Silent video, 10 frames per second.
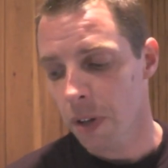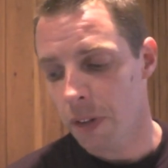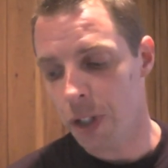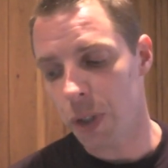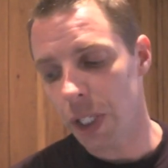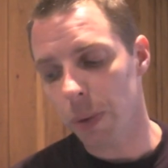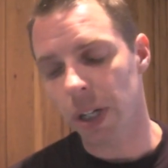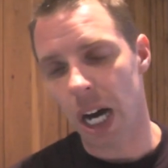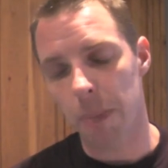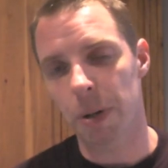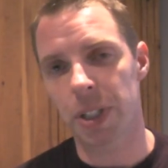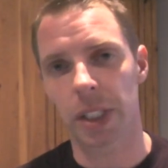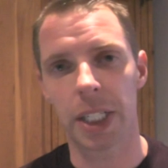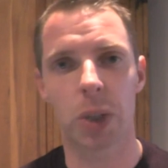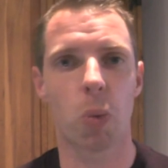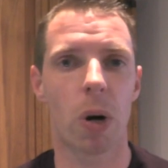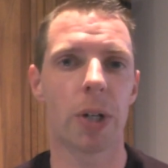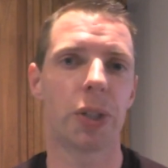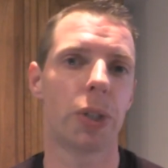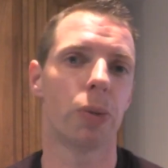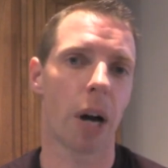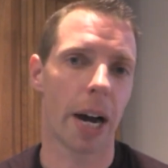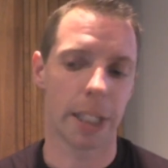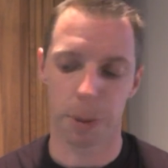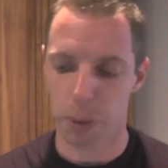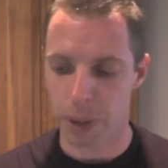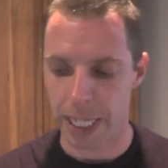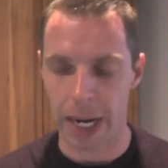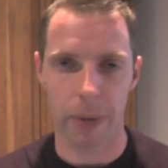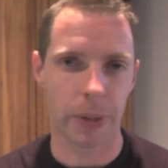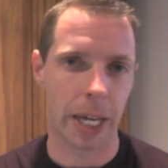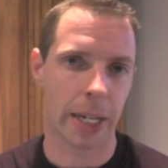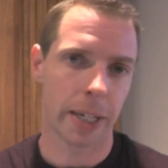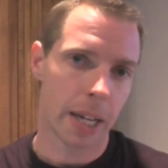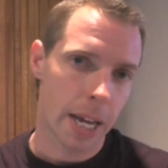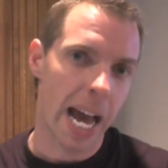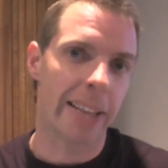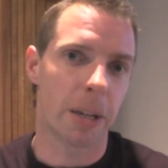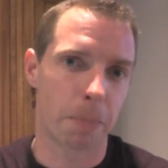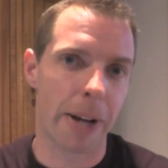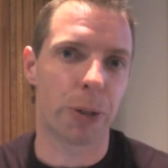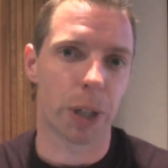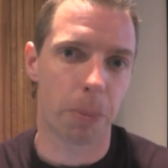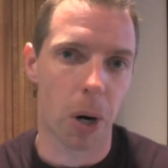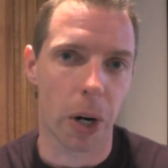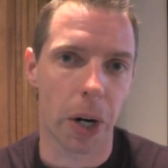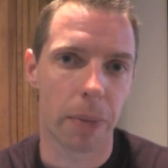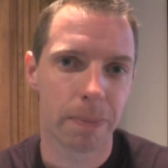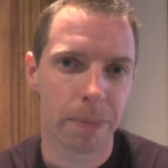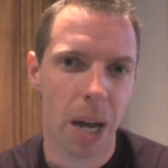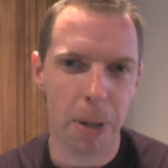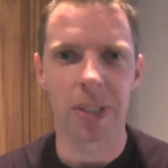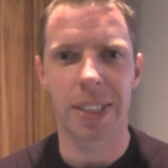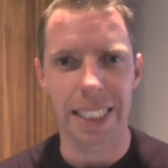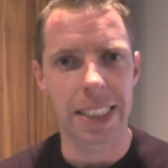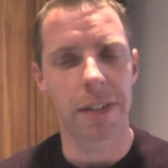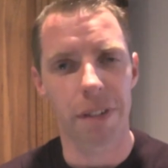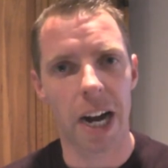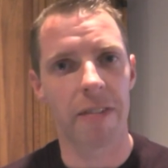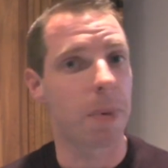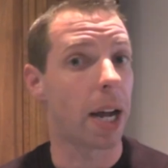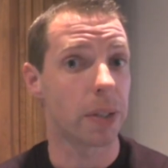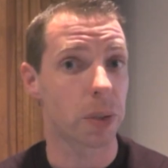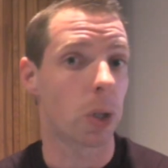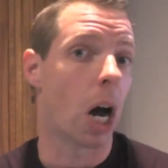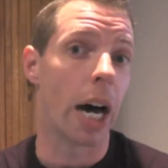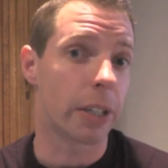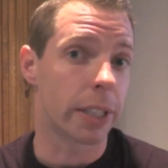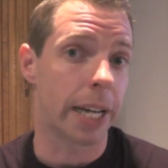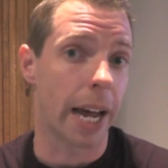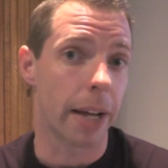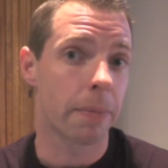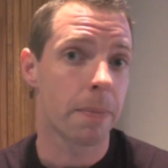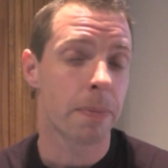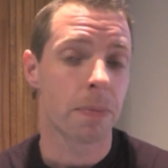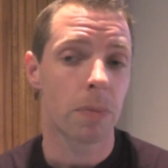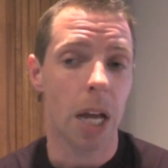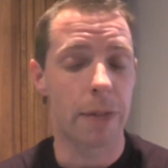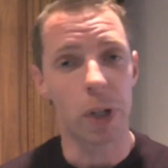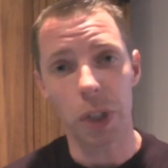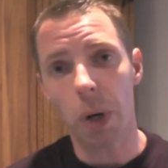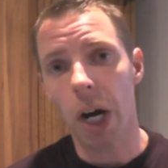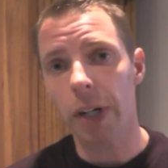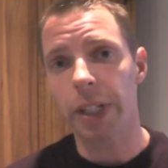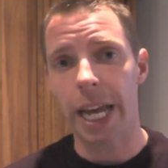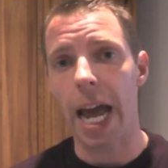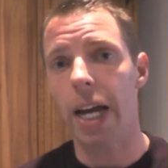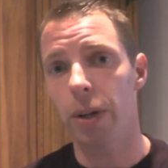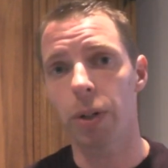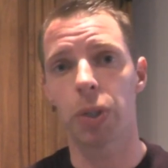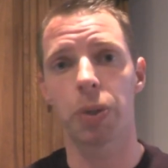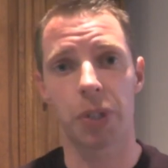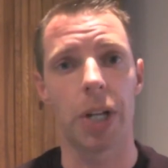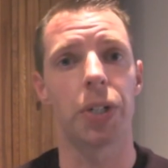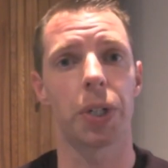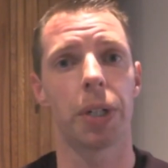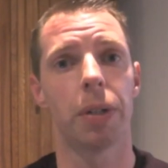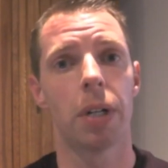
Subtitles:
that you need to accomplish at least 1 or 2 rides between now and then at the metric marker, about 65 miles or 100K. If you can do 100K, you can do a century.